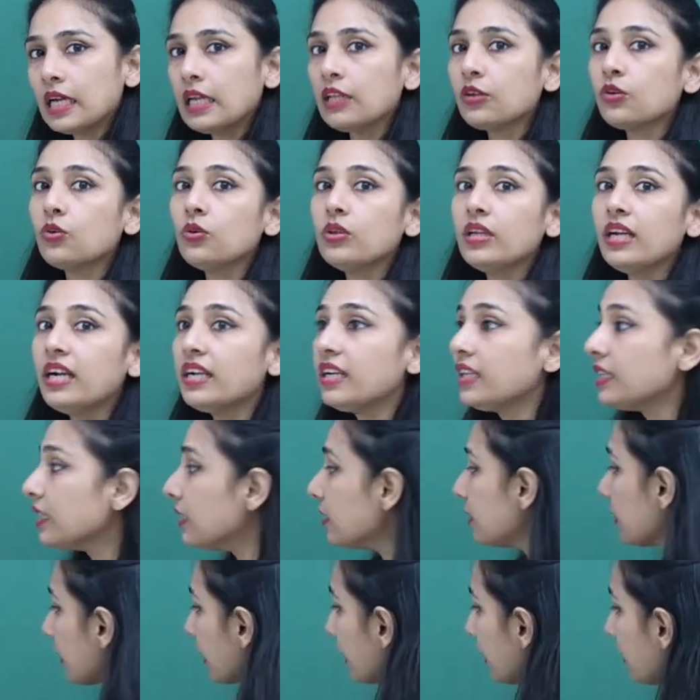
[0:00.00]
calculate. In
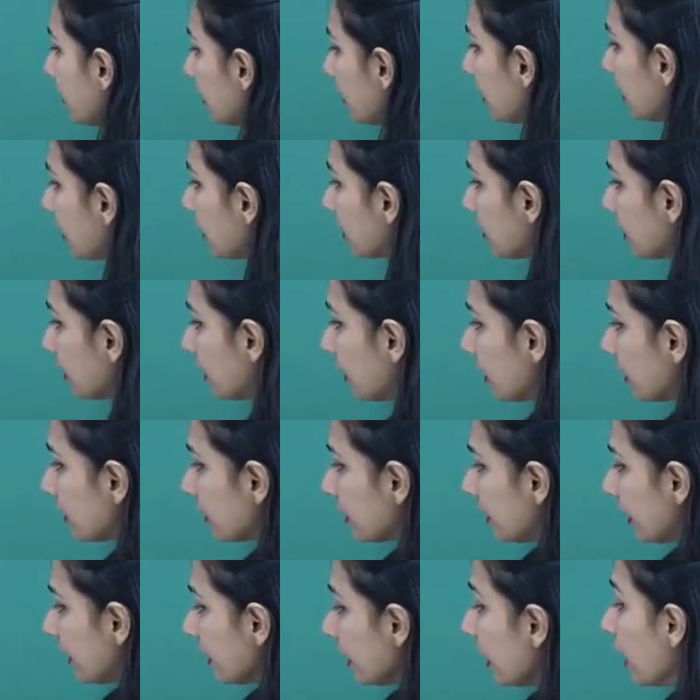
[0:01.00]
the second
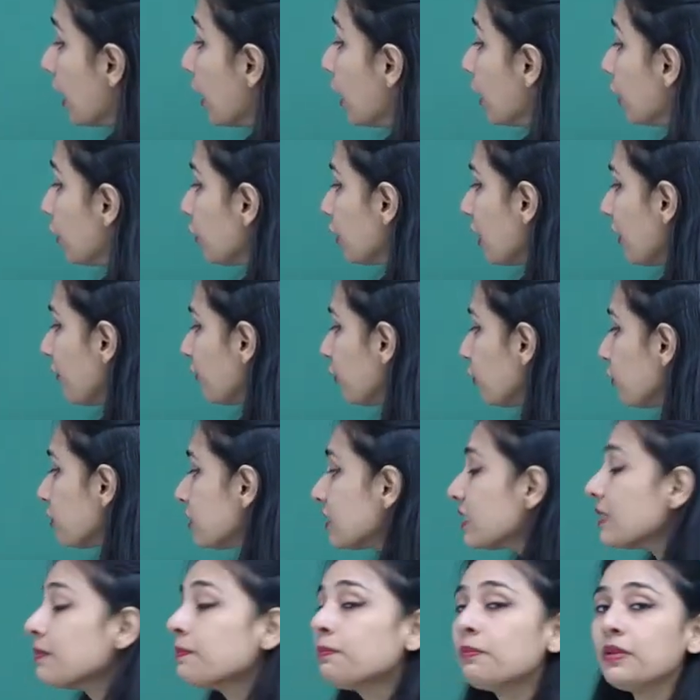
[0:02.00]
third thing you have to
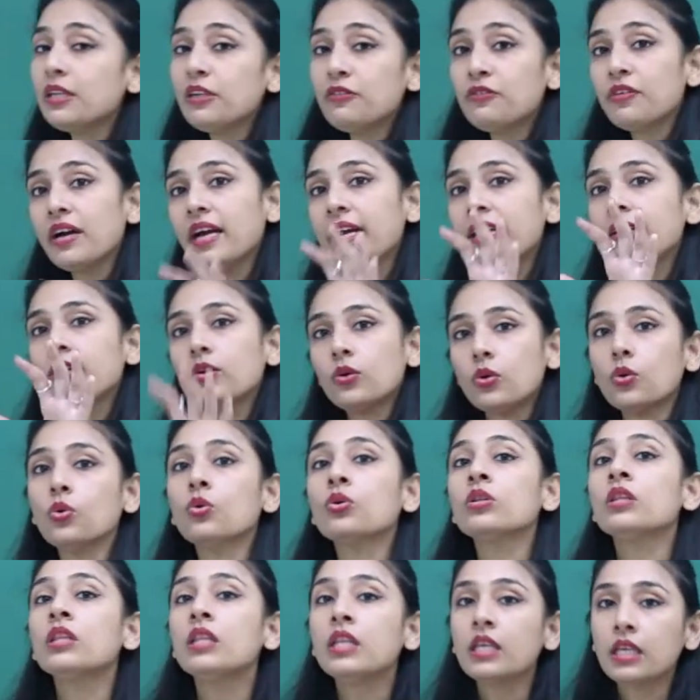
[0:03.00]
simplify it
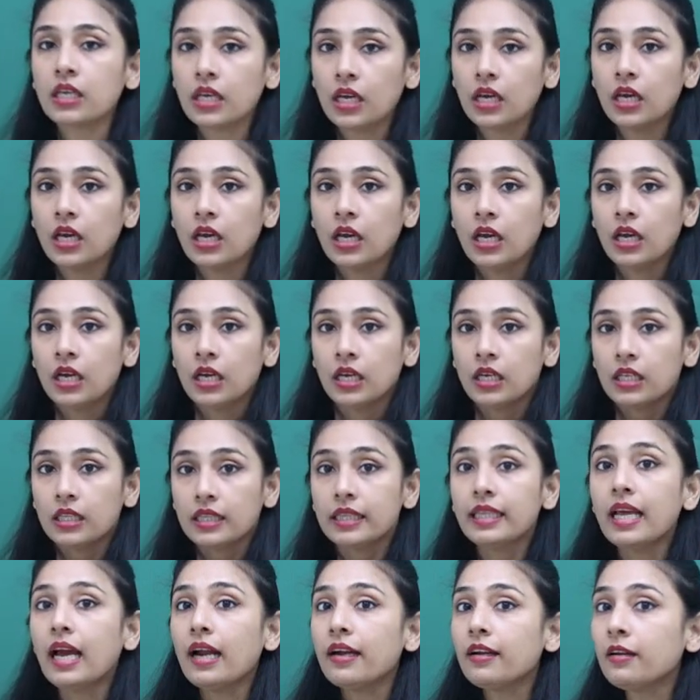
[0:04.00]
only.
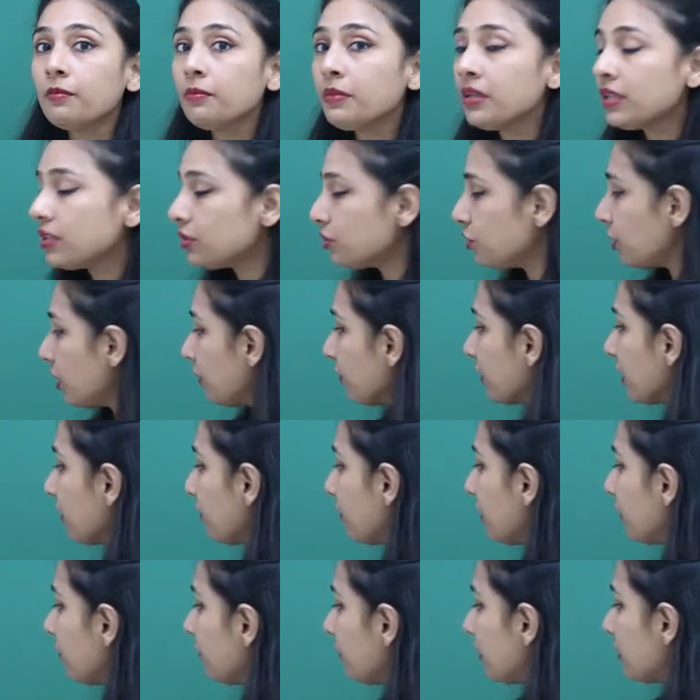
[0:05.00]
That means you have
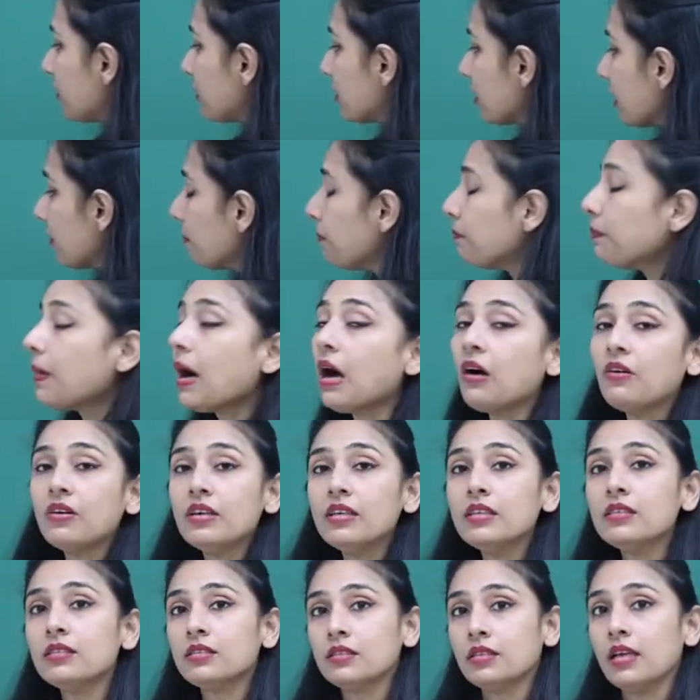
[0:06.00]
given with some
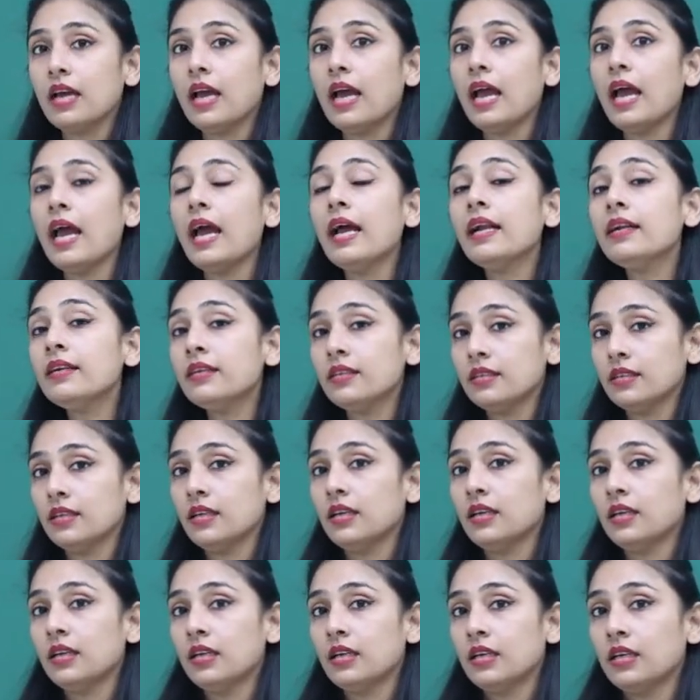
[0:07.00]
powers and
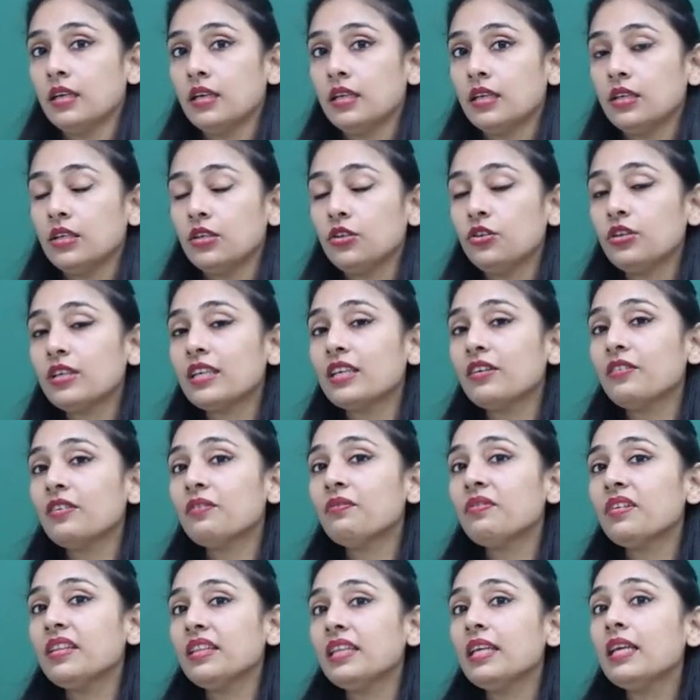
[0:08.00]
you are
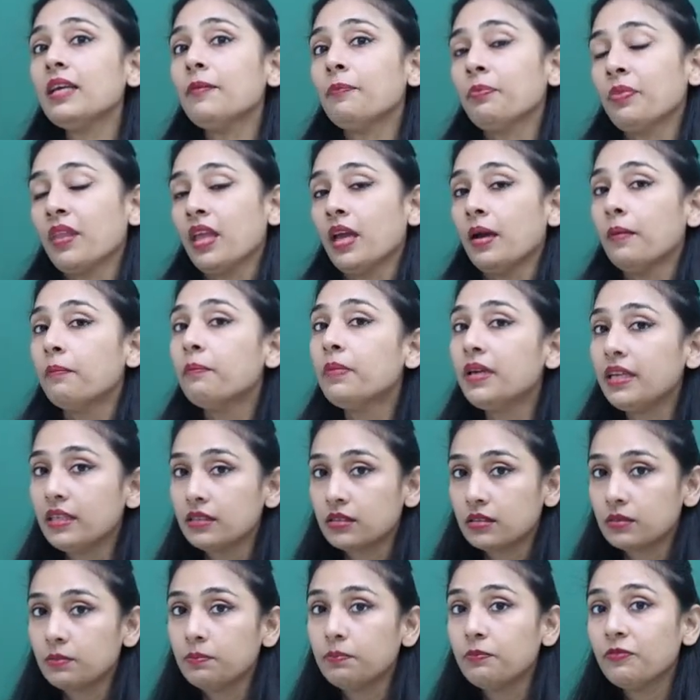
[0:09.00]
given with the
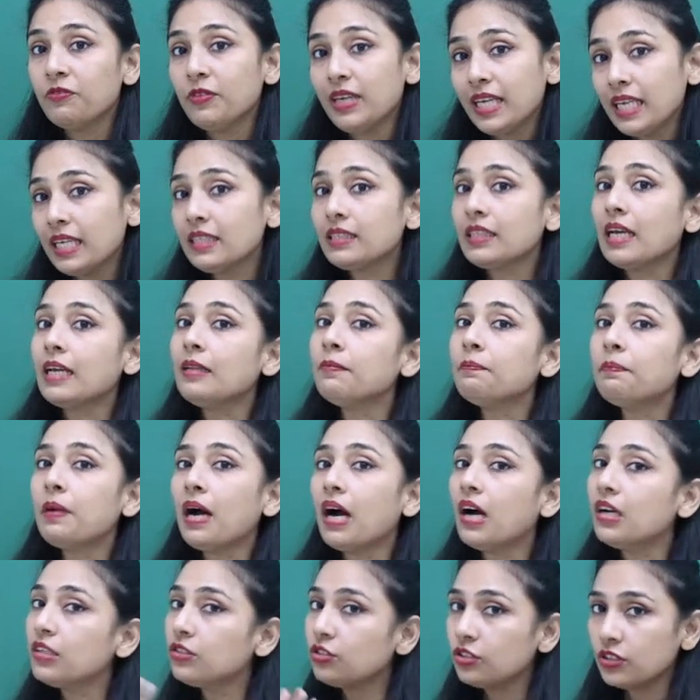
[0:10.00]
base and
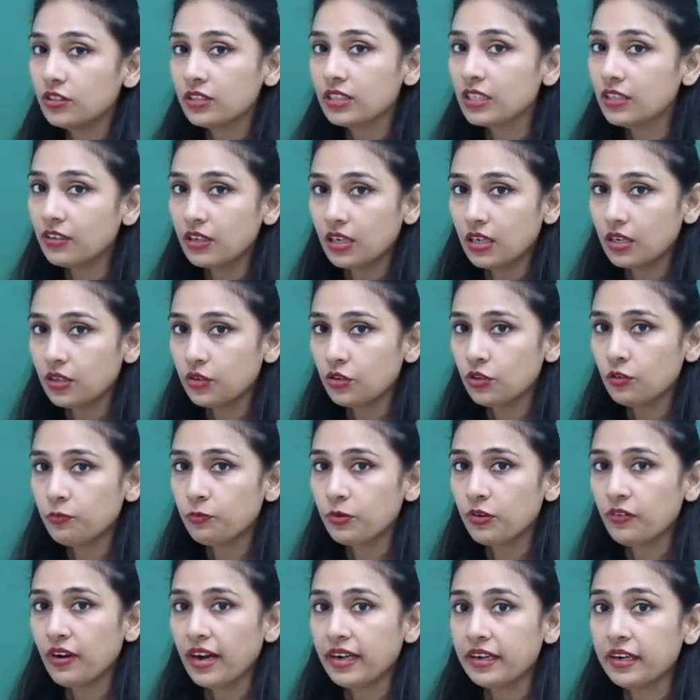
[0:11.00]
powers you
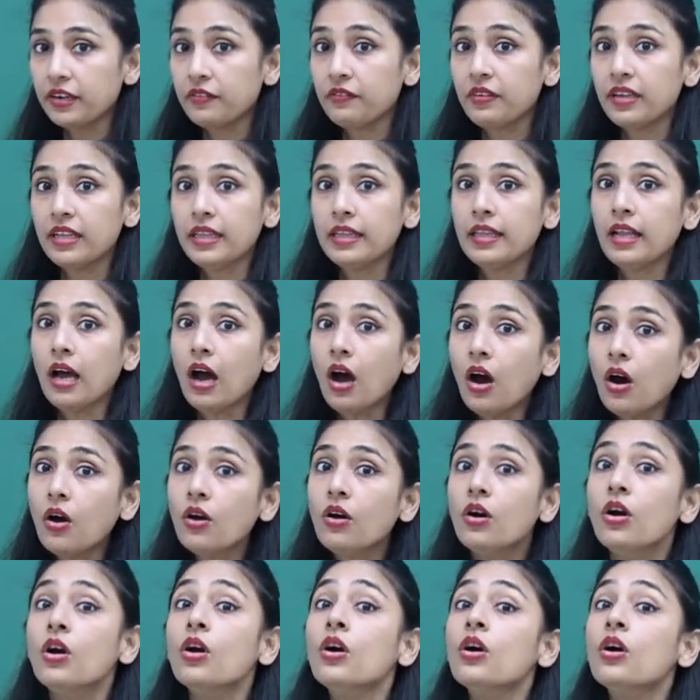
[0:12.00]
provided with. Now